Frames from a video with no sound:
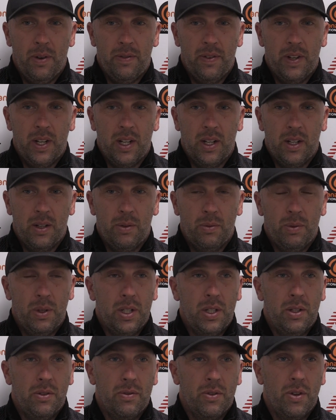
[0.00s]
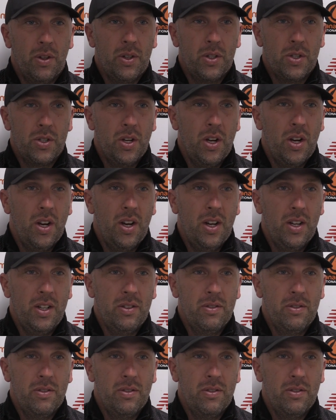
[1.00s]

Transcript: think when you've got the shirt,